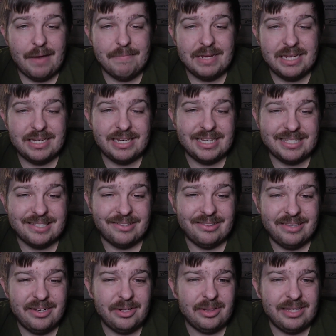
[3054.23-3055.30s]
I mean it's a
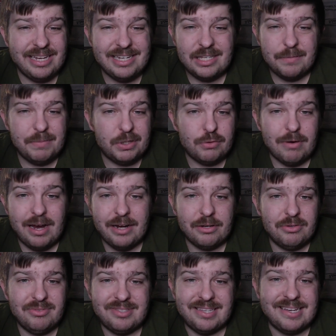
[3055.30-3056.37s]
little late to be
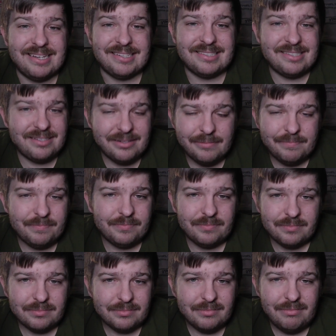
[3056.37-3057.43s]
trying new things,
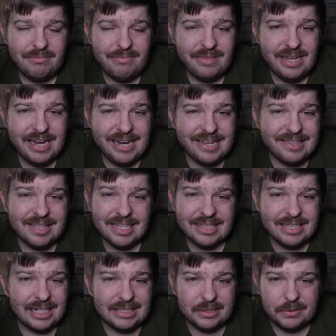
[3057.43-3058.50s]
and I
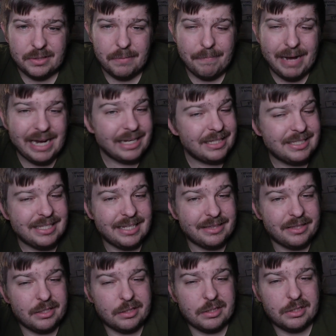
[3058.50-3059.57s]
think that's the
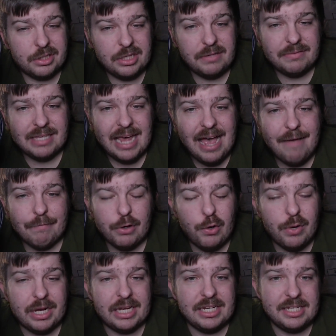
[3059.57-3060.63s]
mindset that the Chiefs
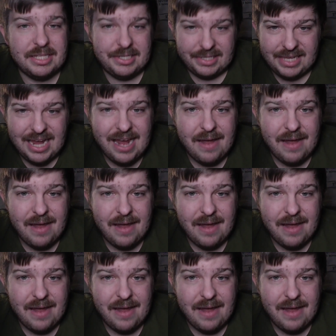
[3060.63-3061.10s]
have going into this